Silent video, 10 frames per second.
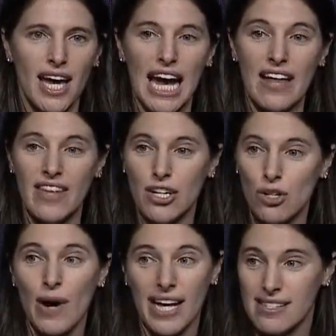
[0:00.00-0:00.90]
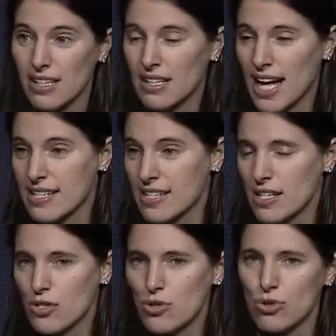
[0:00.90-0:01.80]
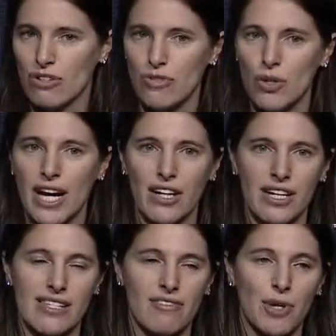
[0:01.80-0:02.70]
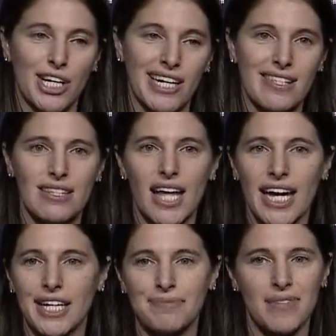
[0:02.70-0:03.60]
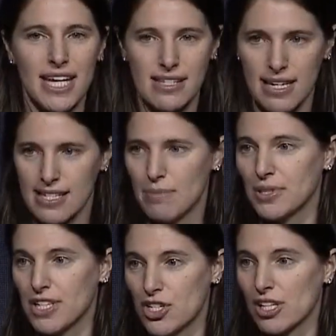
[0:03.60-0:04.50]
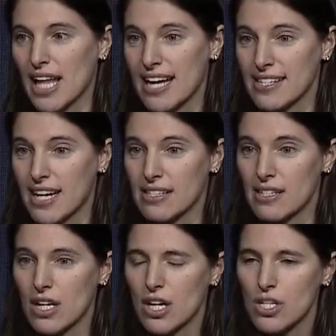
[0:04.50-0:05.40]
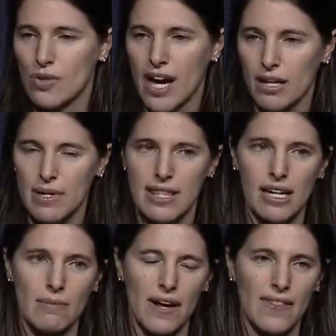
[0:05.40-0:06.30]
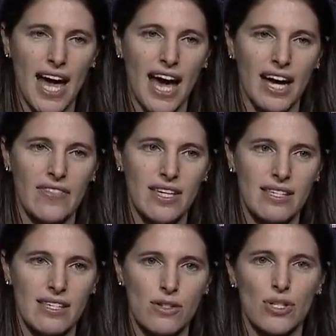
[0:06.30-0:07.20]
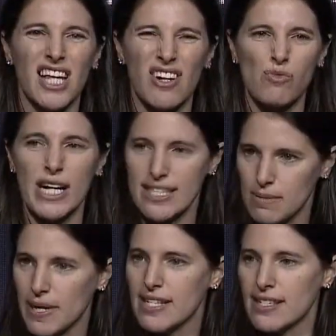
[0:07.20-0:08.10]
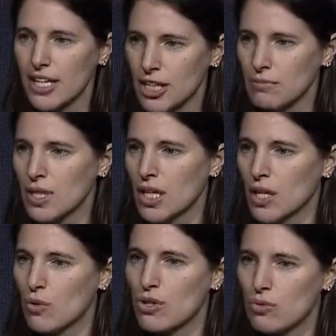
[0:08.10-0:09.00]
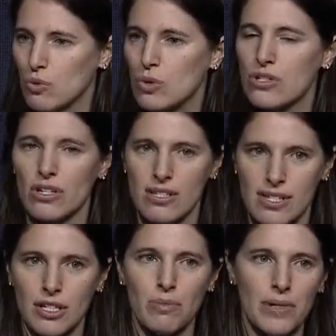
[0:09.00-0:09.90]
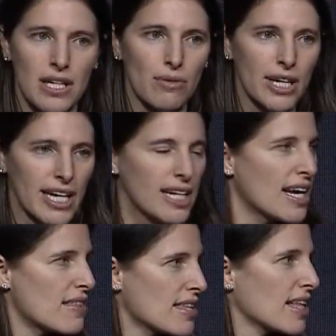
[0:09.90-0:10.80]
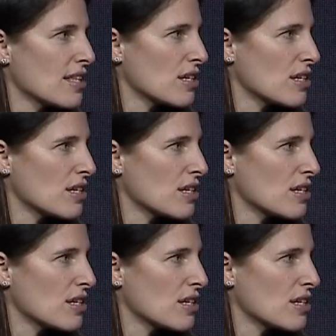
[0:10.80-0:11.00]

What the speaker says: And then new asset classes or sort of new areas of markets like, as an example, digital assets. So how do we think about that? And there's a lot of white space here where the rules are still being written, and I think that's